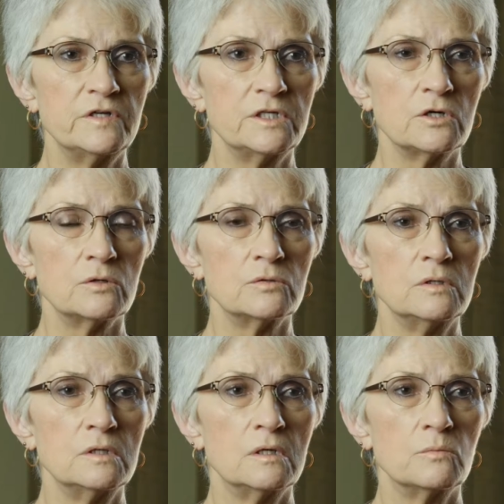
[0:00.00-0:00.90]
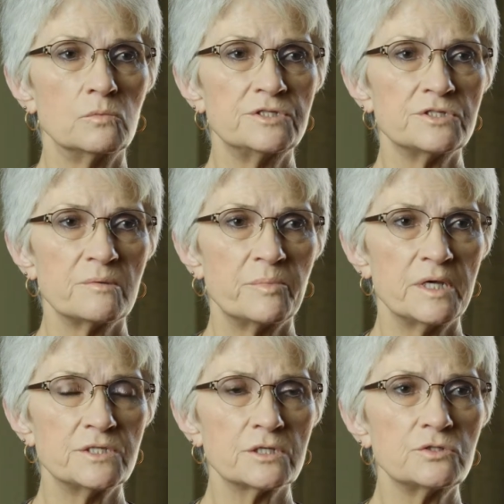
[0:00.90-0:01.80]
video which is a
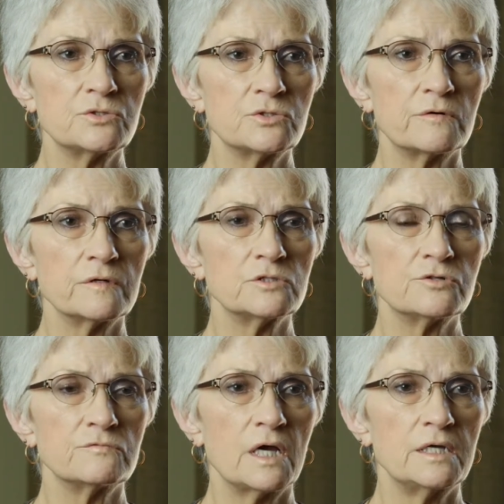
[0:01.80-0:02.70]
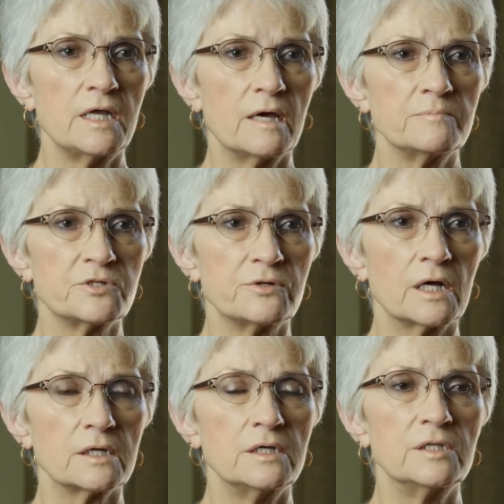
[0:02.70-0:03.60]
basic tutorial to write an
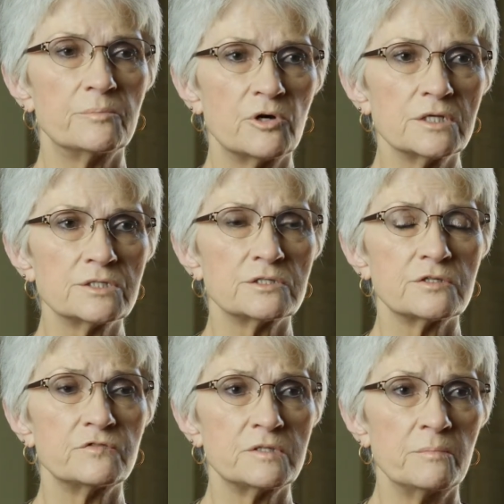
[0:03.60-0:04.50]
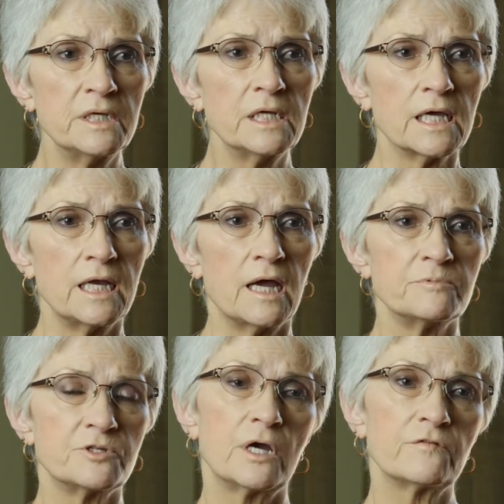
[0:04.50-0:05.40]
abstract and the process of submitting an
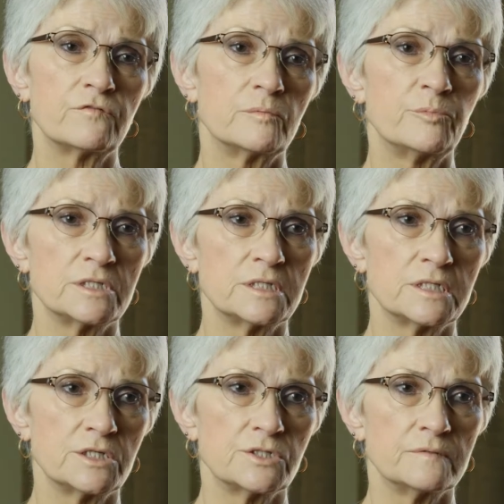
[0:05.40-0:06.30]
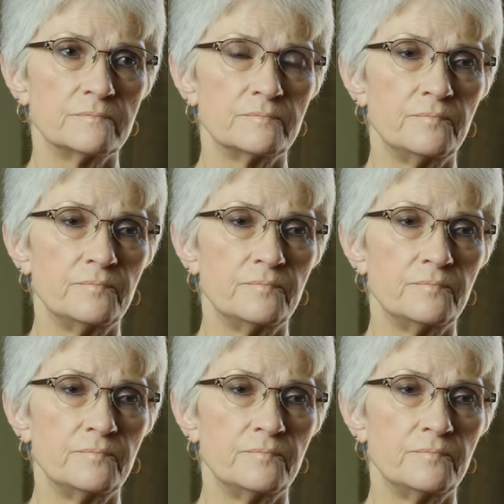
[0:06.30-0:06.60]
abstract for a presentation.